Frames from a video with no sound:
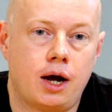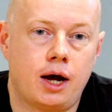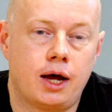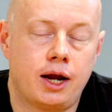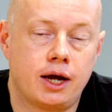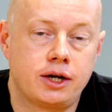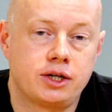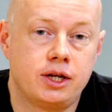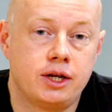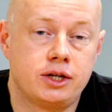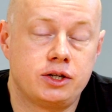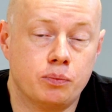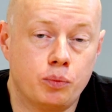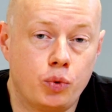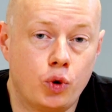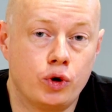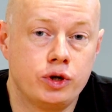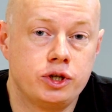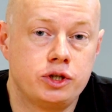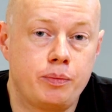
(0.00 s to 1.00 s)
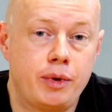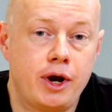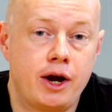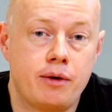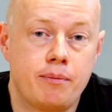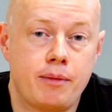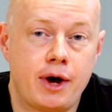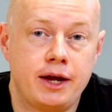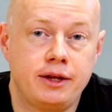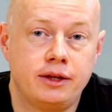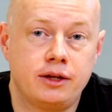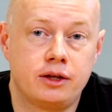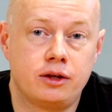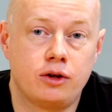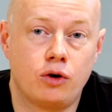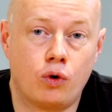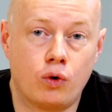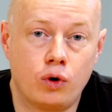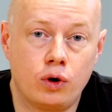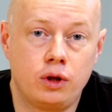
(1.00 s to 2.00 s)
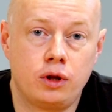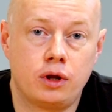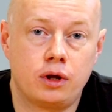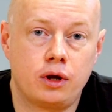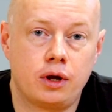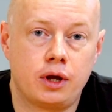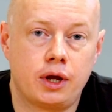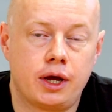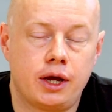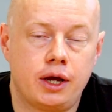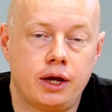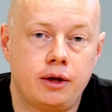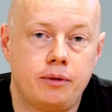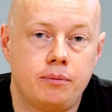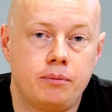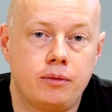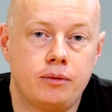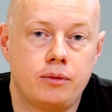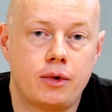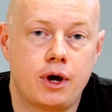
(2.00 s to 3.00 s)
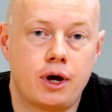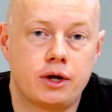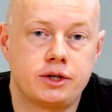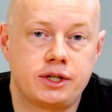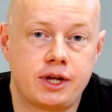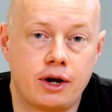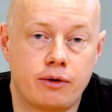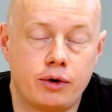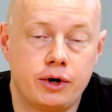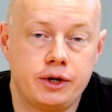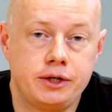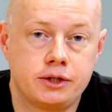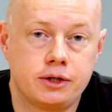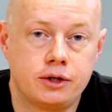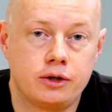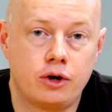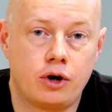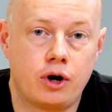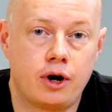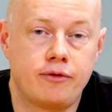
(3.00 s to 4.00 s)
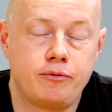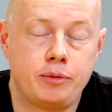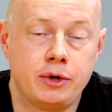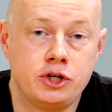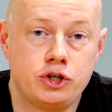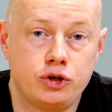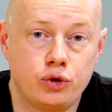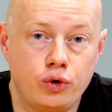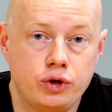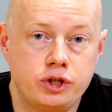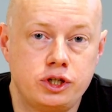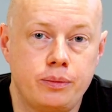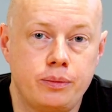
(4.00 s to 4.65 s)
And actually it's important to bear in mind that oral steroids have been shown